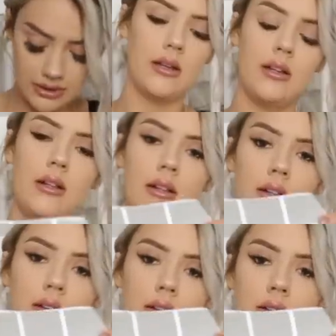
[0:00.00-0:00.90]

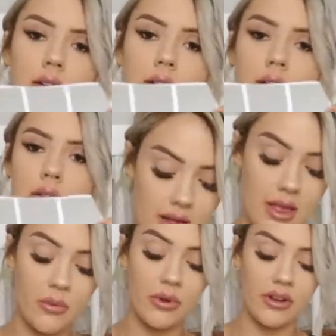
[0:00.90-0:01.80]
So cute. And
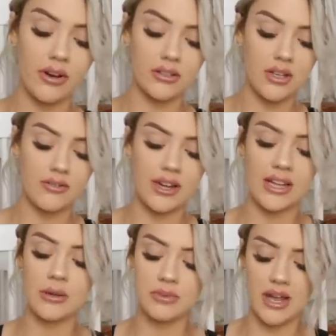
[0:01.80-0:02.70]
they really are soft. I
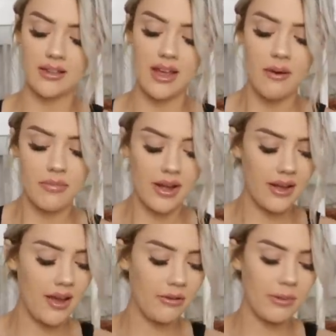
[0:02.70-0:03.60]
keep saying that,
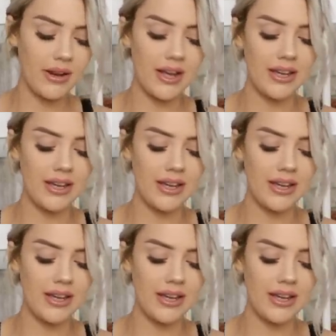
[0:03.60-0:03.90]
but everybody